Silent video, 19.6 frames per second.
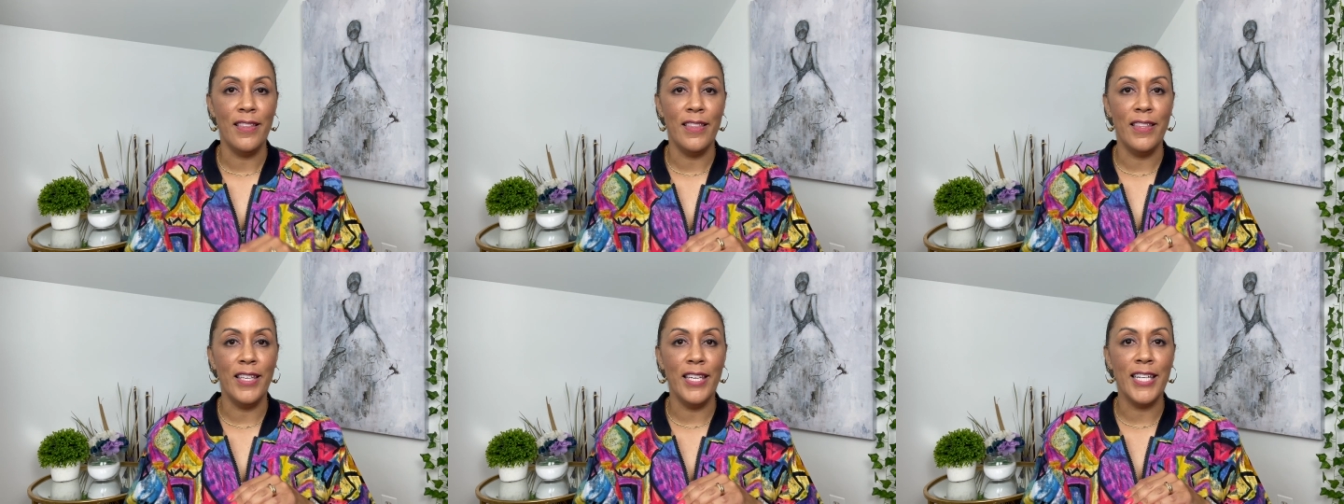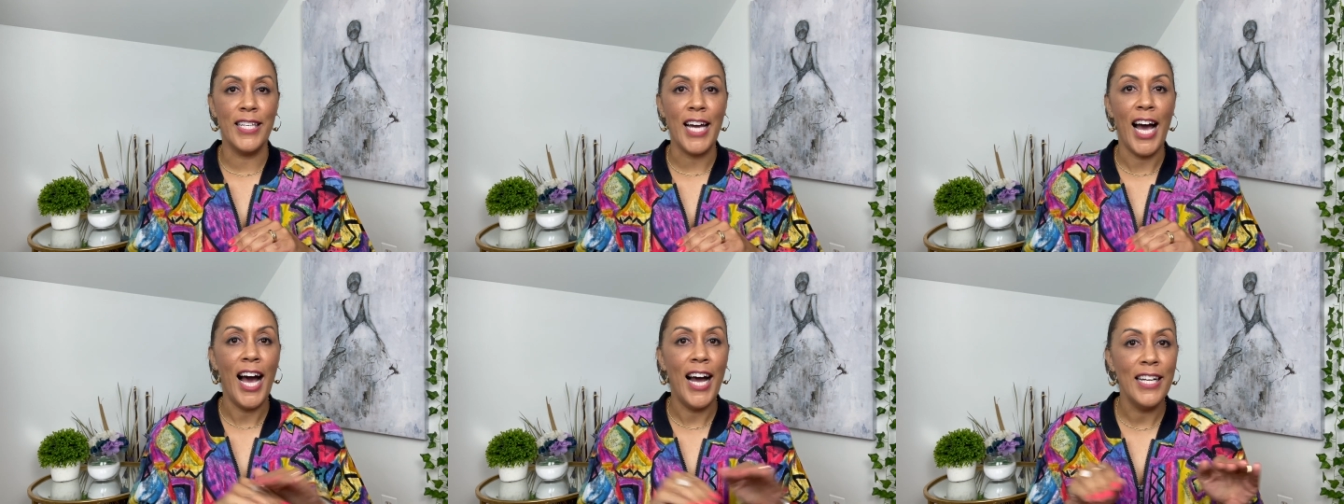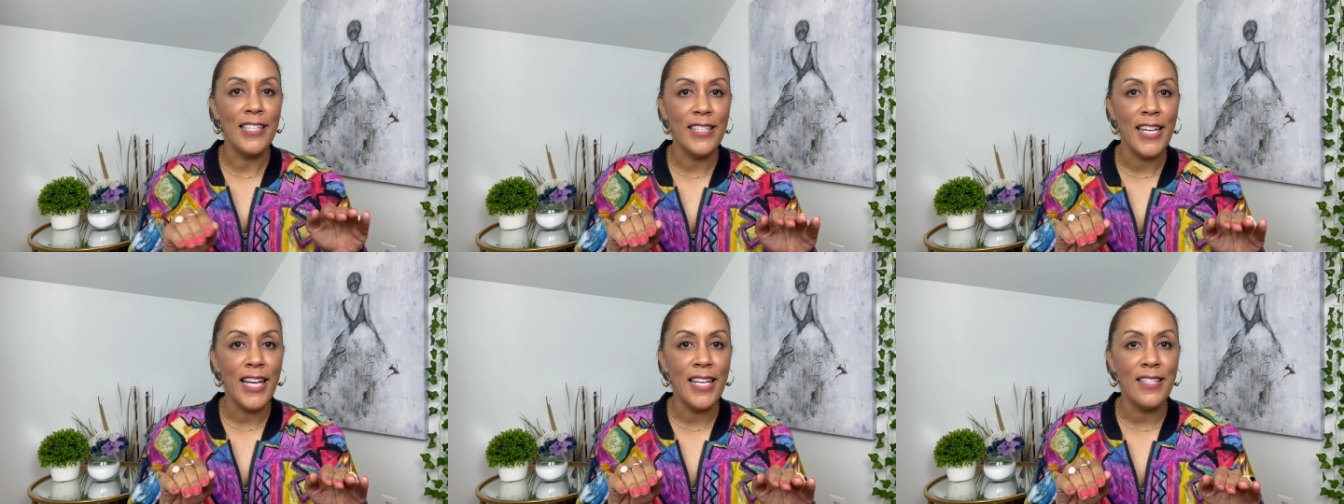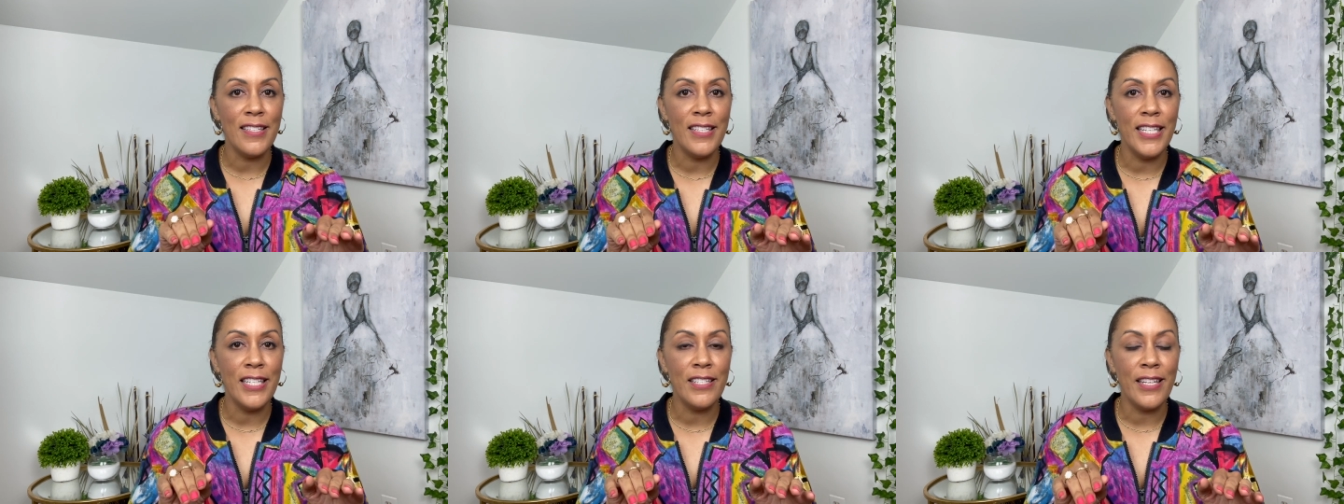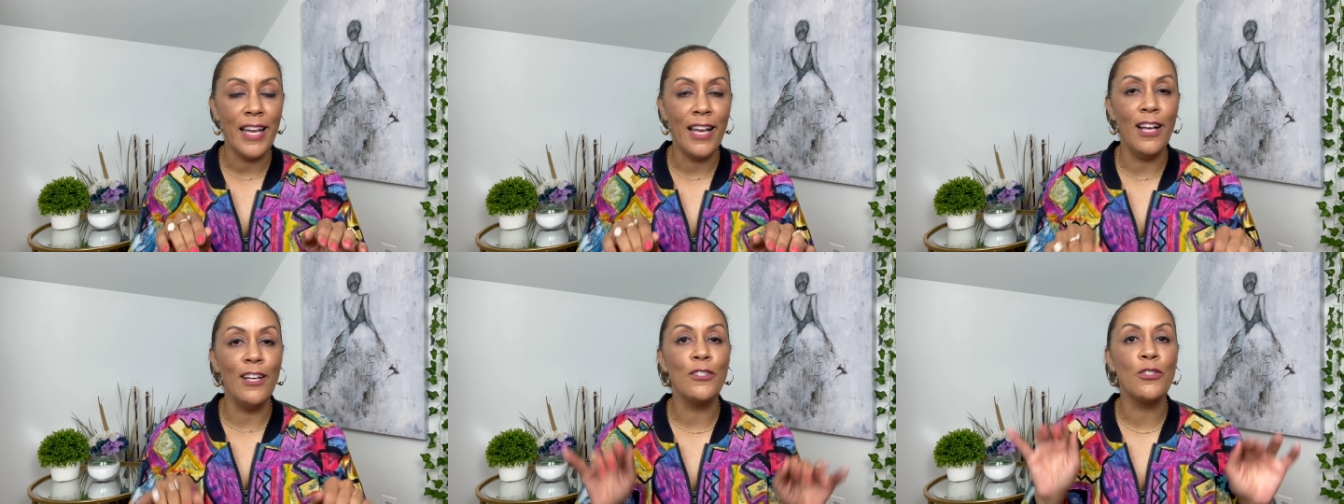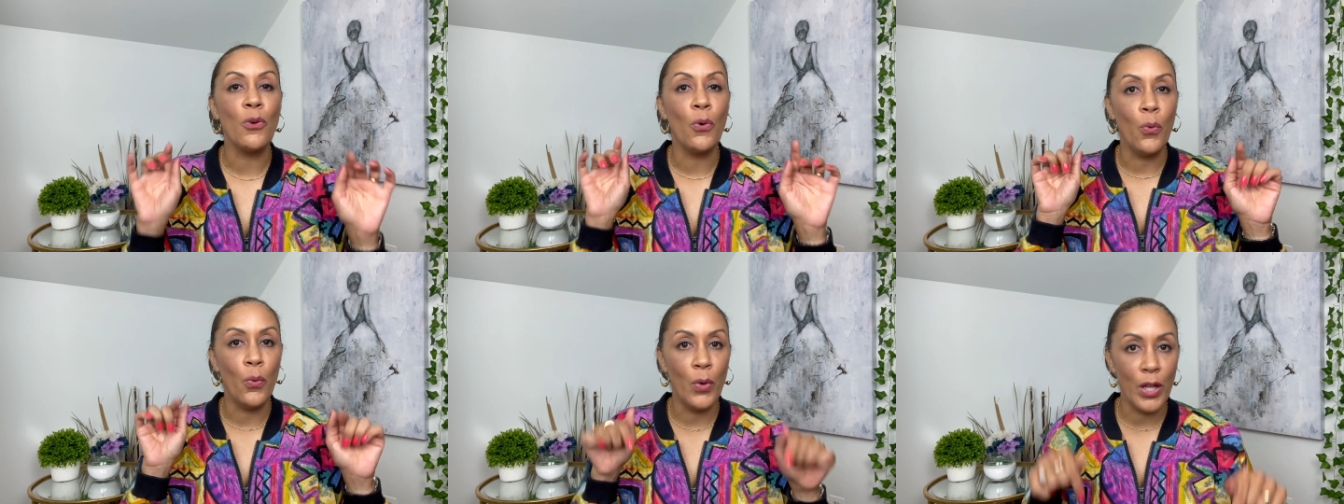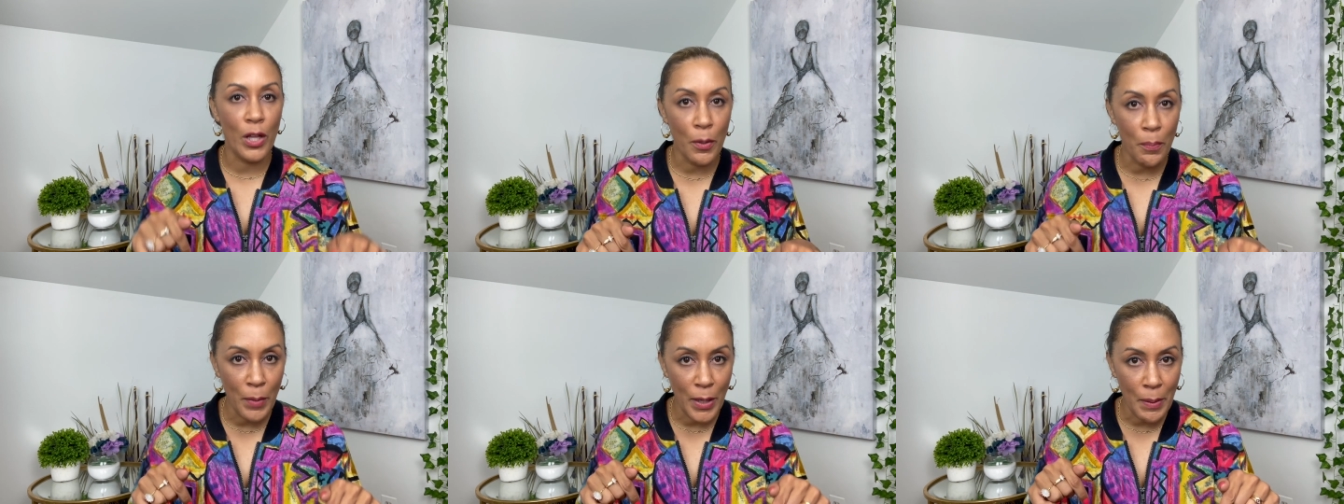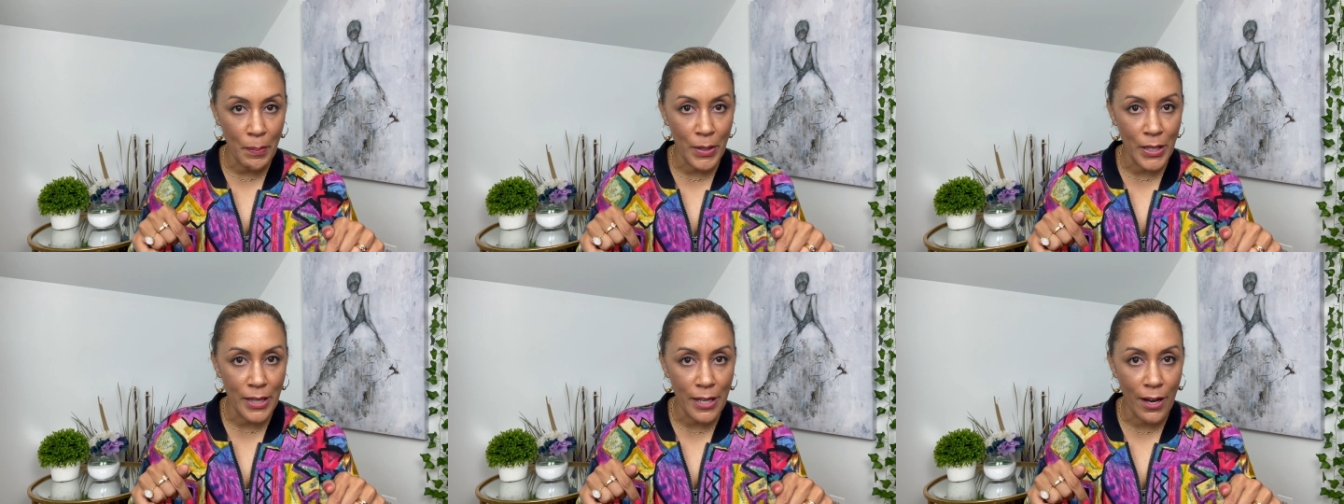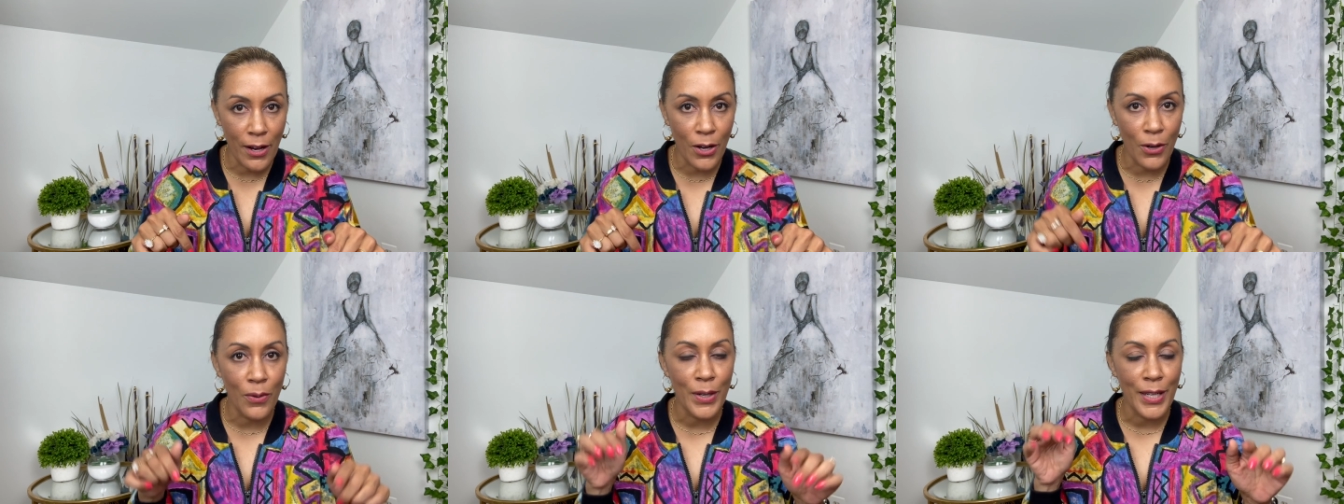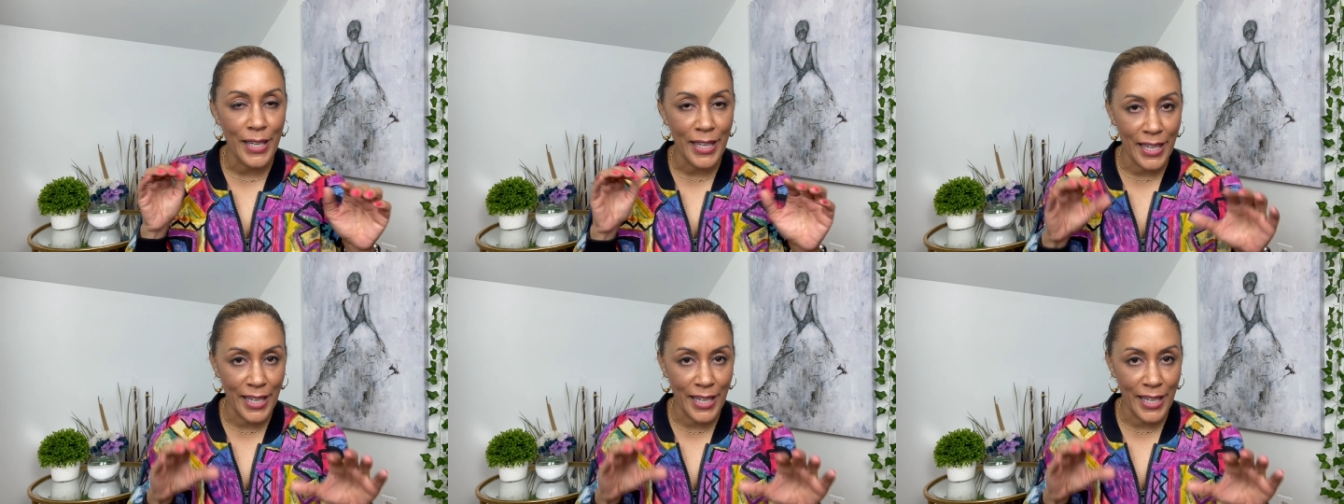The contest details will be below